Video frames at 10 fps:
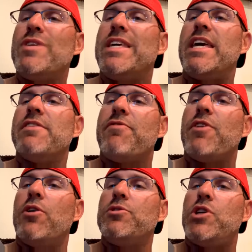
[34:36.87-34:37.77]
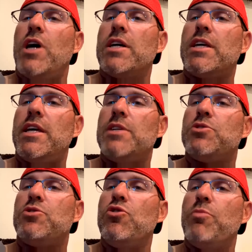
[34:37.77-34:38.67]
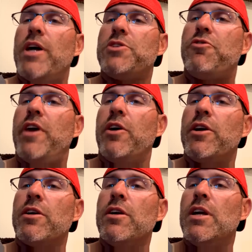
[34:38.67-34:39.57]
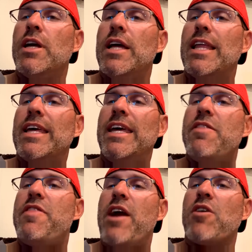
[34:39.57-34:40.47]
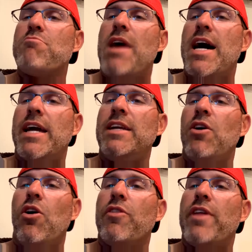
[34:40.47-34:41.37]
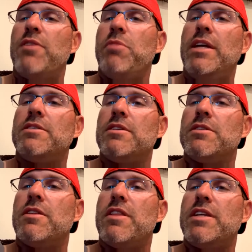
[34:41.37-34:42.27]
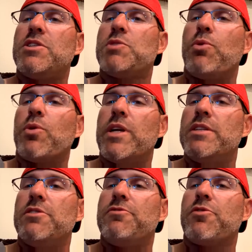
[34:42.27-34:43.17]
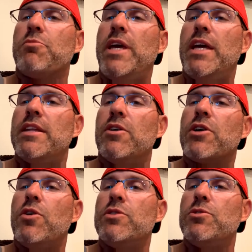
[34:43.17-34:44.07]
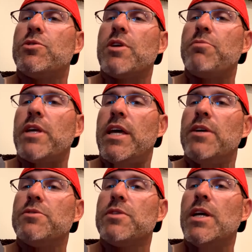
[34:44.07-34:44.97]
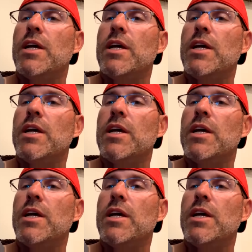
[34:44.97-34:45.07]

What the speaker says: give those young kids too much failure, in their mind, all that means is this sport isn't for me, and they'll go and do something else.